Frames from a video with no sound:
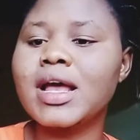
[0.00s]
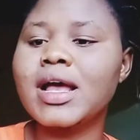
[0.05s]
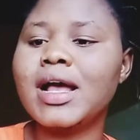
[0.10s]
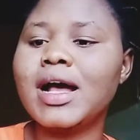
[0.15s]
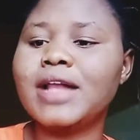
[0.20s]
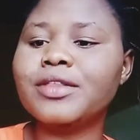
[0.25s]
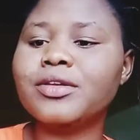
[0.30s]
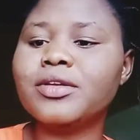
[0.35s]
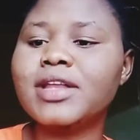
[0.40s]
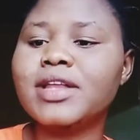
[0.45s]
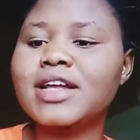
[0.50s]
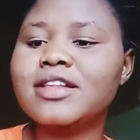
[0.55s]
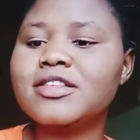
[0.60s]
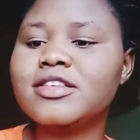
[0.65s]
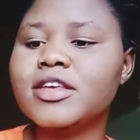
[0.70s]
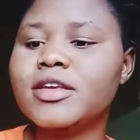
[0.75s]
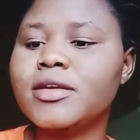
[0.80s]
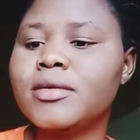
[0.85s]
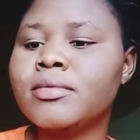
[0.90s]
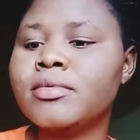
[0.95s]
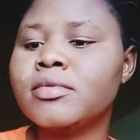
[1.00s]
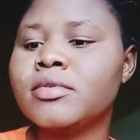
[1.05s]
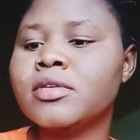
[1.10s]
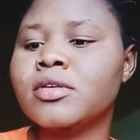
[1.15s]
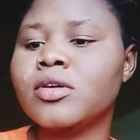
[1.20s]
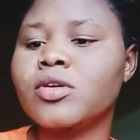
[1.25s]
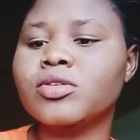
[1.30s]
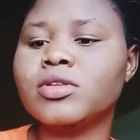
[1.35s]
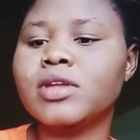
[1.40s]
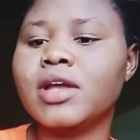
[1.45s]
Another tips
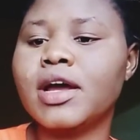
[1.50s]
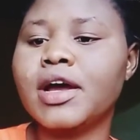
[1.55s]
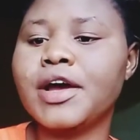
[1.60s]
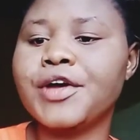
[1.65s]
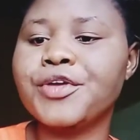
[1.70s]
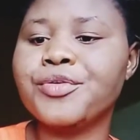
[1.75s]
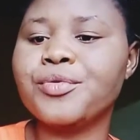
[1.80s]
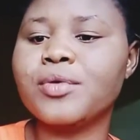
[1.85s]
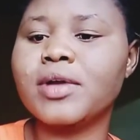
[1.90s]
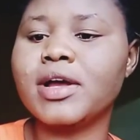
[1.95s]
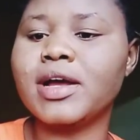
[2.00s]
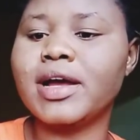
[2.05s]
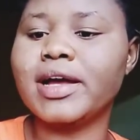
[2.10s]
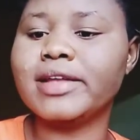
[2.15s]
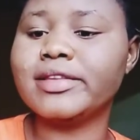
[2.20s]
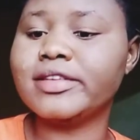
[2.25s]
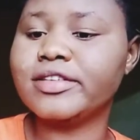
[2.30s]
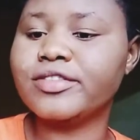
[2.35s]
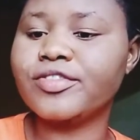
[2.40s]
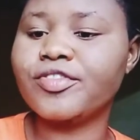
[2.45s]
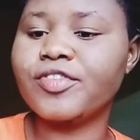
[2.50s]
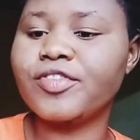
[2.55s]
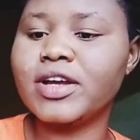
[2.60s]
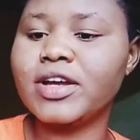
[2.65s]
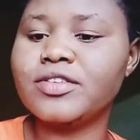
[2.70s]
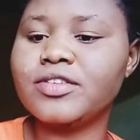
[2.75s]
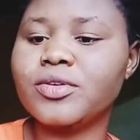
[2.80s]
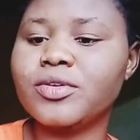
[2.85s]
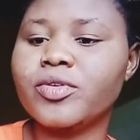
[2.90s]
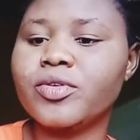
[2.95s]
on how you can identify
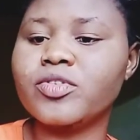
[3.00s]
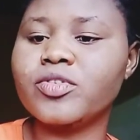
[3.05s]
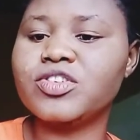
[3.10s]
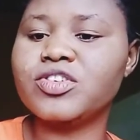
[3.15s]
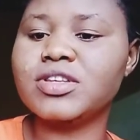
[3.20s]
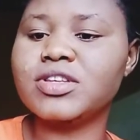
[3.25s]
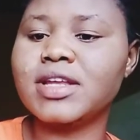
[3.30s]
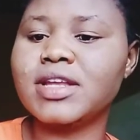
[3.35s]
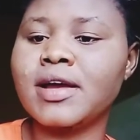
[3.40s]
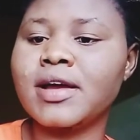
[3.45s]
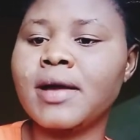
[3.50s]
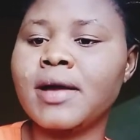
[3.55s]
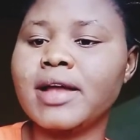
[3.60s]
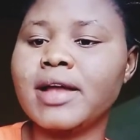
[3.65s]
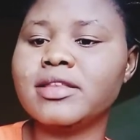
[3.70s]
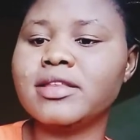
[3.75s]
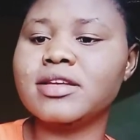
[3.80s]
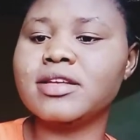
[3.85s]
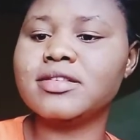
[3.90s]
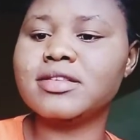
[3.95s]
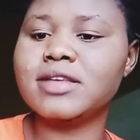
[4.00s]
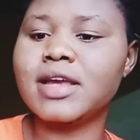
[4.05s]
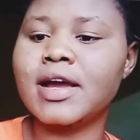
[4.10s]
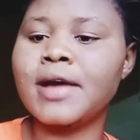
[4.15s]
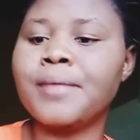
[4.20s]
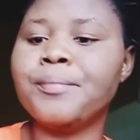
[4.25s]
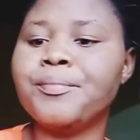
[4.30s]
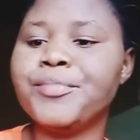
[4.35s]
the original aneeza